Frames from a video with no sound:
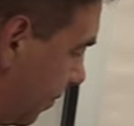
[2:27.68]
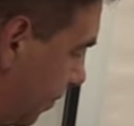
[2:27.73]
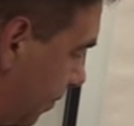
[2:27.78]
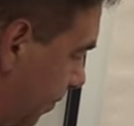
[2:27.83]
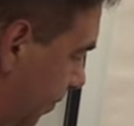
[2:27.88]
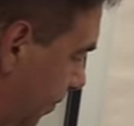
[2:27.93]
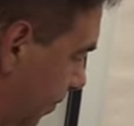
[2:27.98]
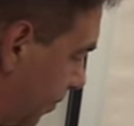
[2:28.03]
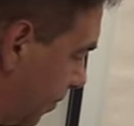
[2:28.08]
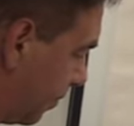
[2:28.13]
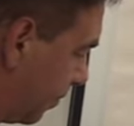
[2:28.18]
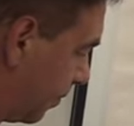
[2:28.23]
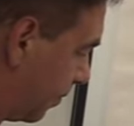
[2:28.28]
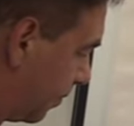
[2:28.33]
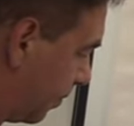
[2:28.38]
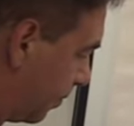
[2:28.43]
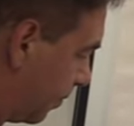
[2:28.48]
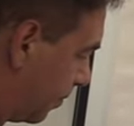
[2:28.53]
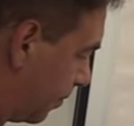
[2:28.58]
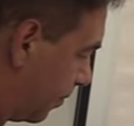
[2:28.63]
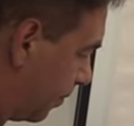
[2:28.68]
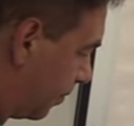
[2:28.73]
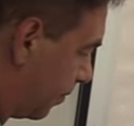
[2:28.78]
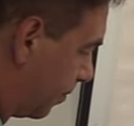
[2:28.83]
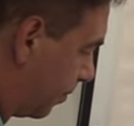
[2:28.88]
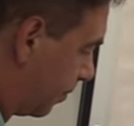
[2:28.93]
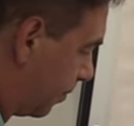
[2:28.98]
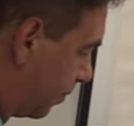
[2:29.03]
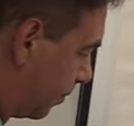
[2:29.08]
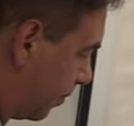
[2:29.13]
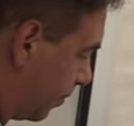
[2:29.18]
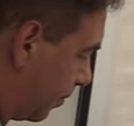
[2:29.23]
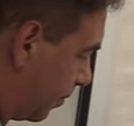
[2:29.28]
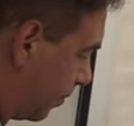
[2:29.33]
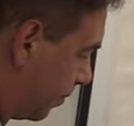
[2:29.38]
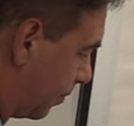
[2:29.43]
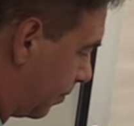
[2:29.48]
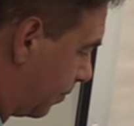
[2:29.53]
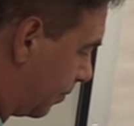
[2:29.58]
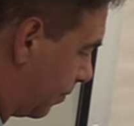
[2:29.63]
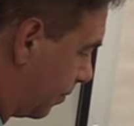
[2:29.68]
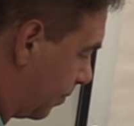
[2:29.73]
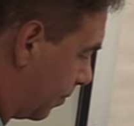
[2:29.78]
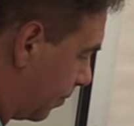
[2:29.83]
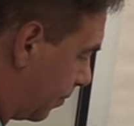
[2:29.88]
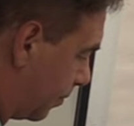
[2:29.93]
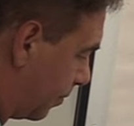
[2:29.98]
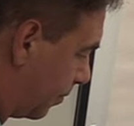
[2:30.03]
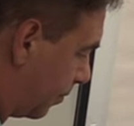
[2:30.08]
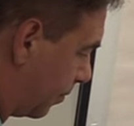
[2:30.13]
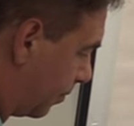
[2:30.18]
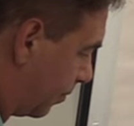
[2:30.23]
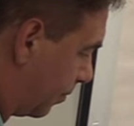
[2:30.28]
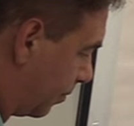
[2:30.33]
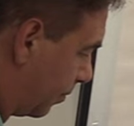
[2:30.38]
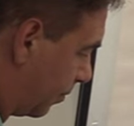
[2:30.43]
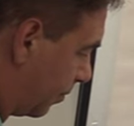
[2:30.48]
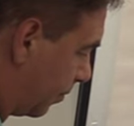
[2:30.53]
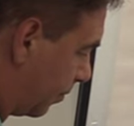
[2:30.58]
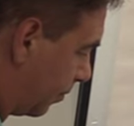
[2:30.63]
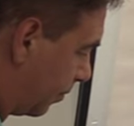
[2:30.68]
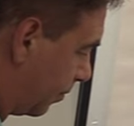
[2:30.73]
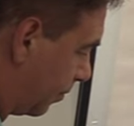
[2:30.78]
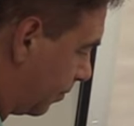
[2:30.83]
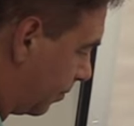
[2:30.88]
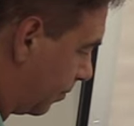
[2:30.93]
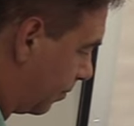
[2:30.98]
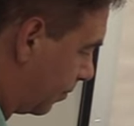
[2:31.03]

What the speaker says: [no speech]